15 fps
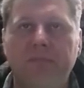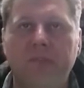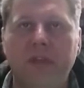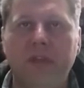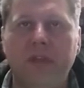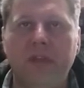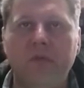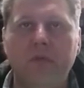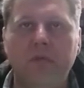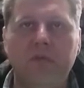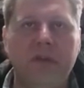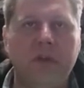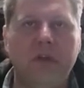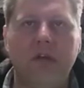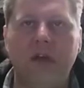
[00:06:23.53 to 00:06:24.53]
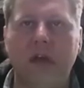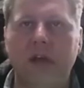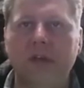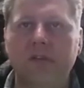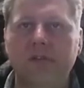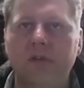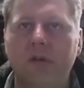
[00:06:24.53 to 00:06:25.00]
I think we'll be all
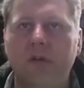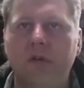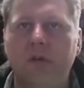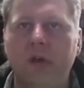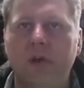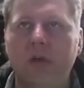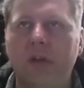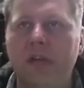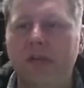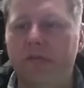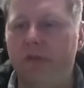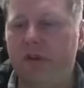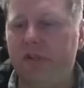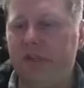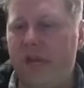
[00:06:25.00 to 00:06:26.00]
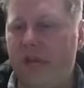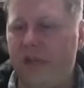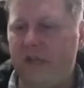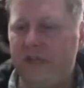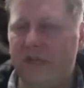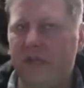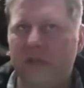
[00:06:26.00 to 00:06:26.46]
right. So I'm going to give her a
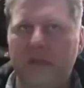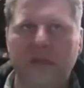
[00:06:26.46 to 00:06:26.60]
taste.